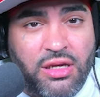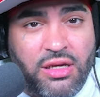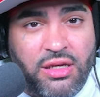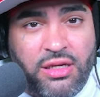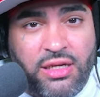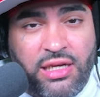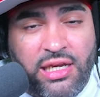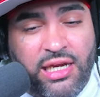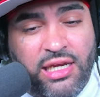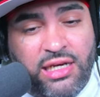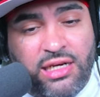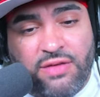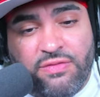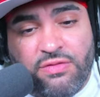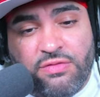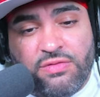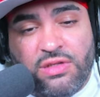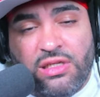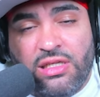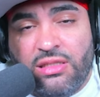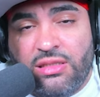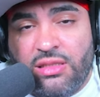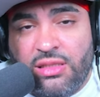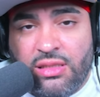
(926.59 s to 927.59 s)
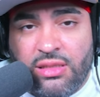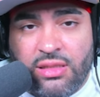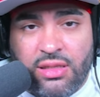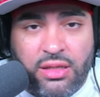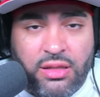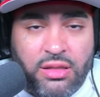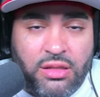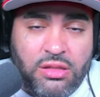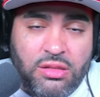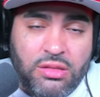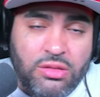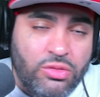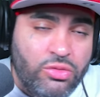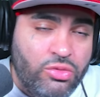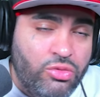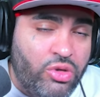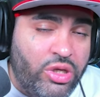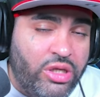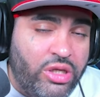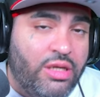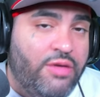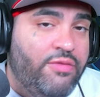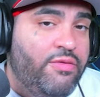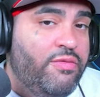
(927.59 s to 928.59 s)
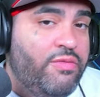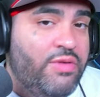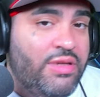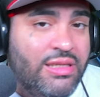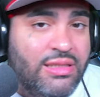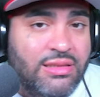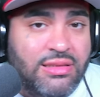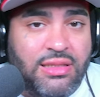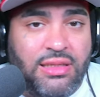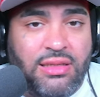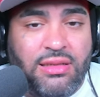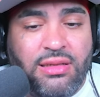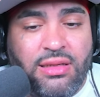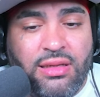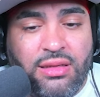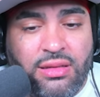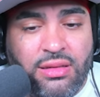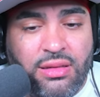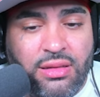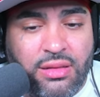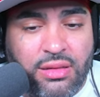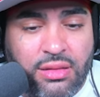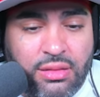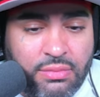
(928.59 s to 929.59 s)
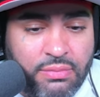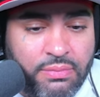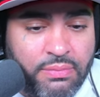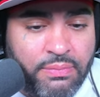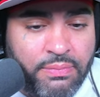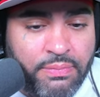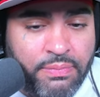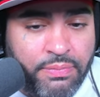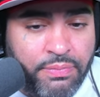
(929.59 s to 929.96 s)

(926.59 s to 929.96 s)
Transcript: He ain't never really did nothing to you, you ain't never really did nothing to him.